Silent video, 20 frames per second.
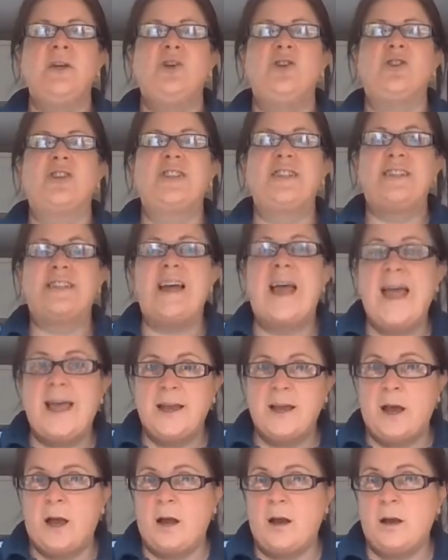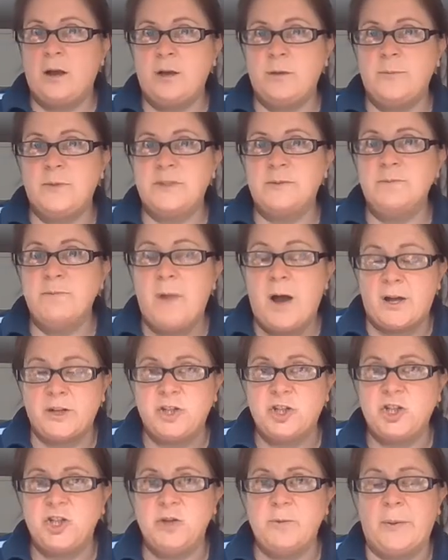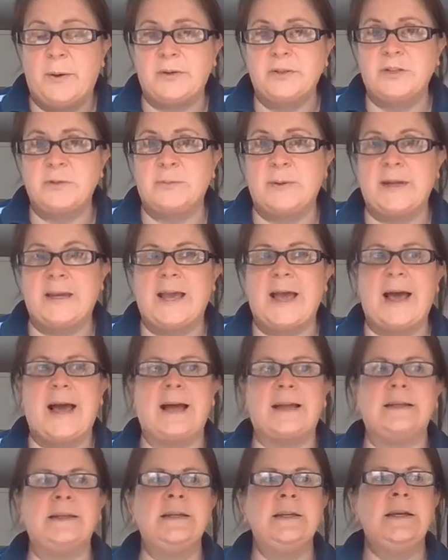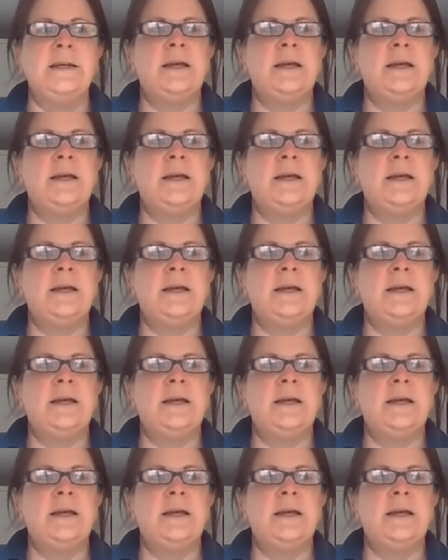you're staying at home as much as you possibly can.